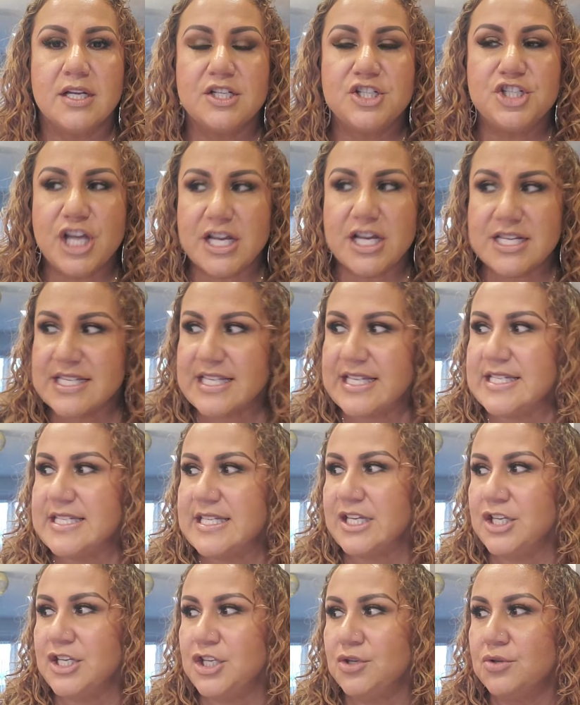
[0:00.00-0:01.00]
just
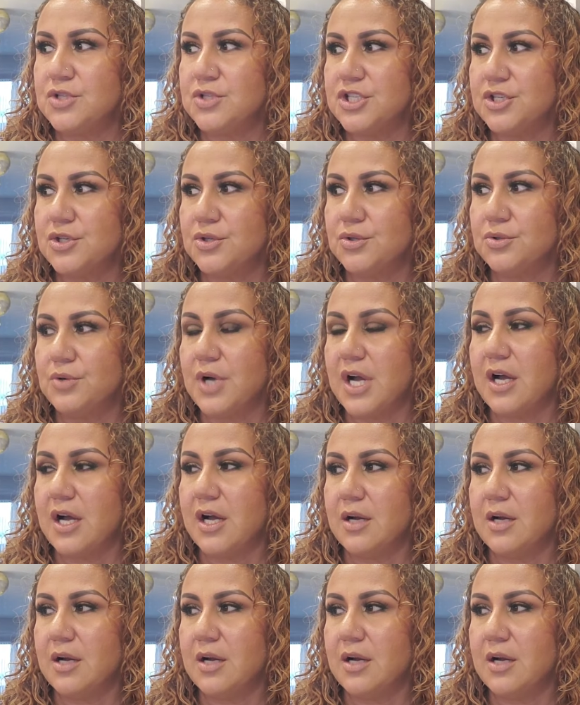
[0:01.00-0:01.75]
continue to